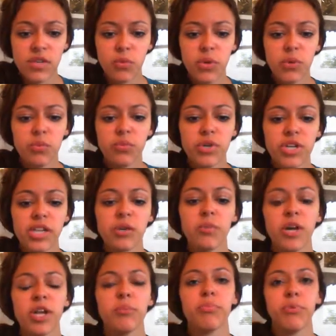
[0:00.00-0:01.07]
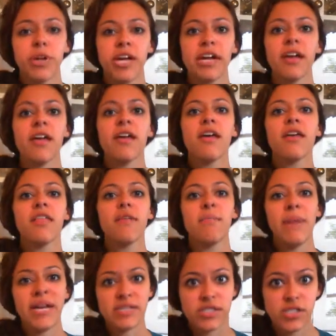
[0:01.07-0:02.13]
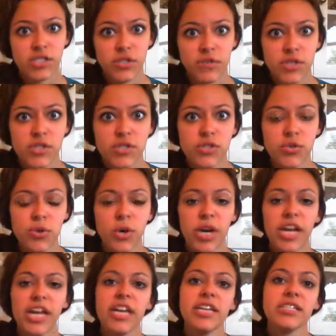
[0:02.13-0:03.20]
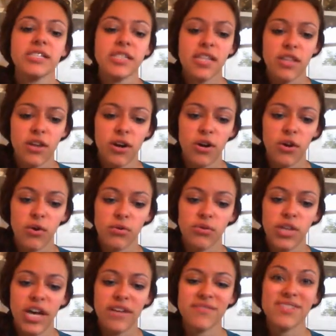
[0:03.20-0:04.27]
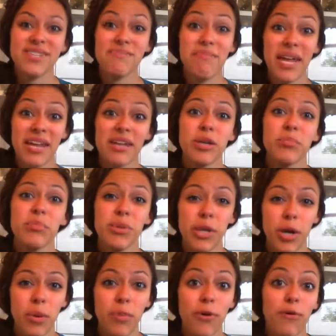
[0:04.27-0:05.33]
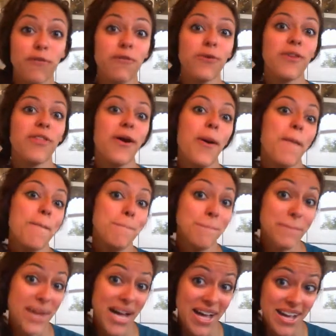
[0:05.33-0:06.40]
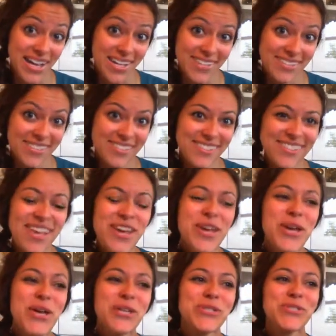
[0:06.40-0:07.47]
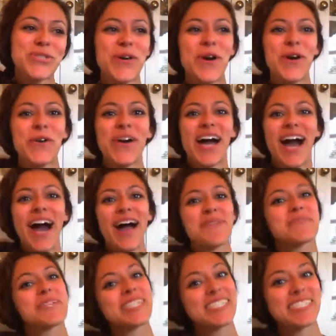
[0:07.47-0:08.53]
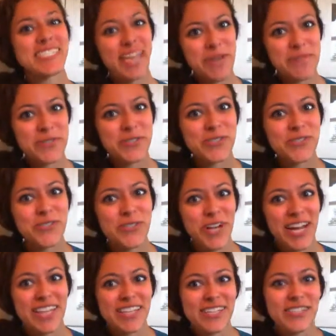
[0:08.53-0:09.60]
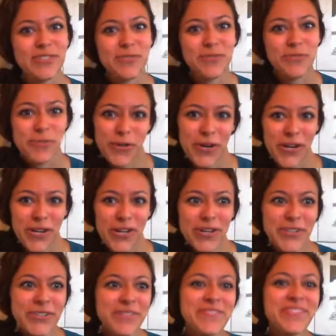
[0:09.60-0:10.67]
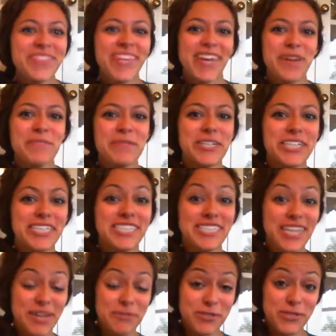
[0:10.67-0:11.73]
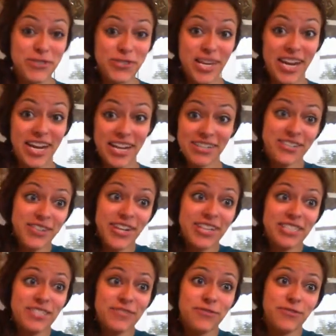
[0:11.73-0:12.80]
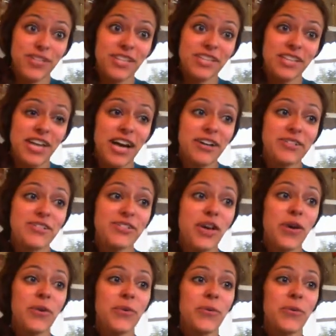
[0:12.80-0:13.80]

We really want to bring the message of the story into their own lives and make it applicable for their minds. So I'm going to demonstrate this for you. I'm going to demonstrate interactive read-alouds